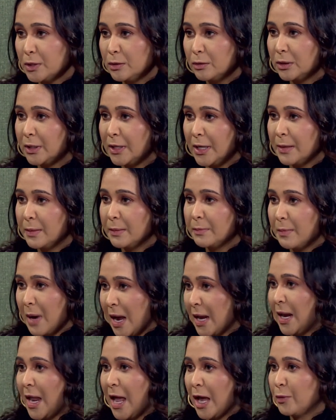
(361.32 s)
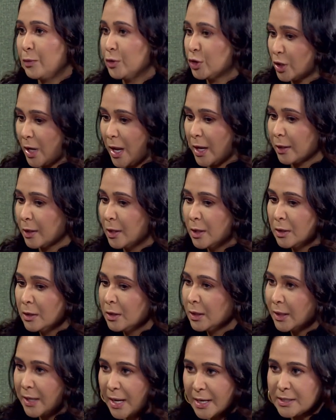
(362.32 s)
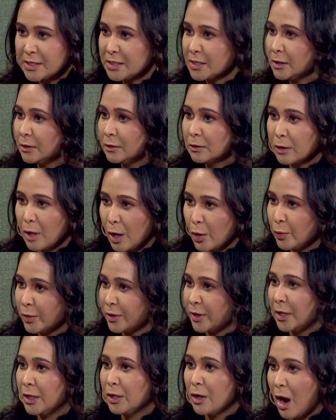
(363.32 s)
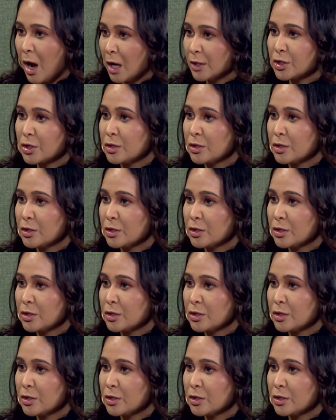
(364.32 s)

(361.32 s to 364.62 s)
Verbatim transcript: absolutely my language. Like, get still, go within,